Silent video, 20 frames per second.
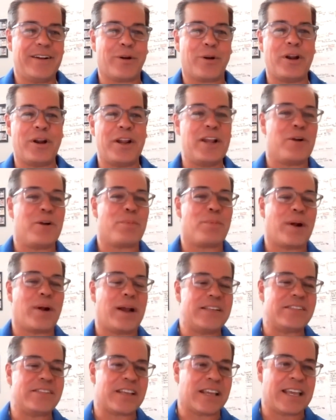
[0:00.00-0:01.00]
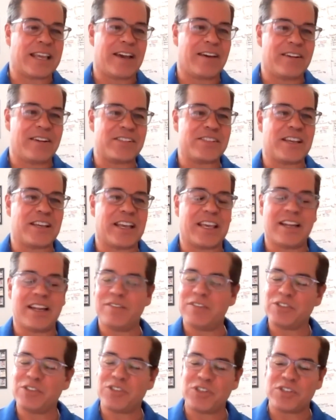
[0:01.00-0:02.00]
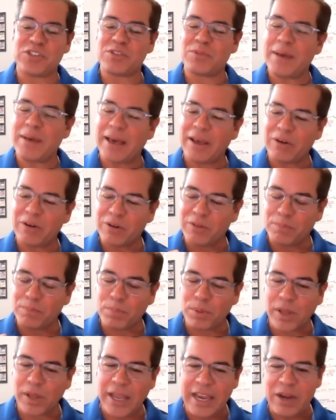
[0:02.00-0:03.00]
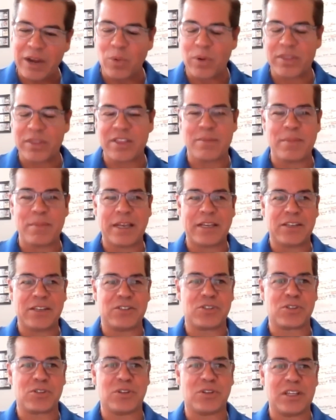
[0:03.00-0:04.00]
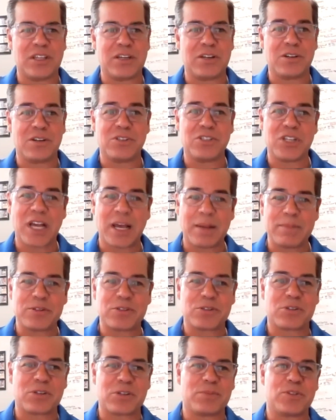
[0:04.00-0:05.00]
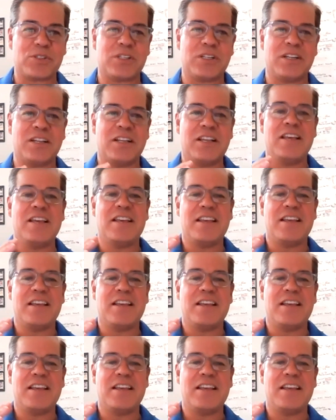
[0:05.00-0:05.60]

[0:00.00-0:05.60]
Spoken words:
Or an enterprise account executive. It's just a matter of playing with it, making sure that their job description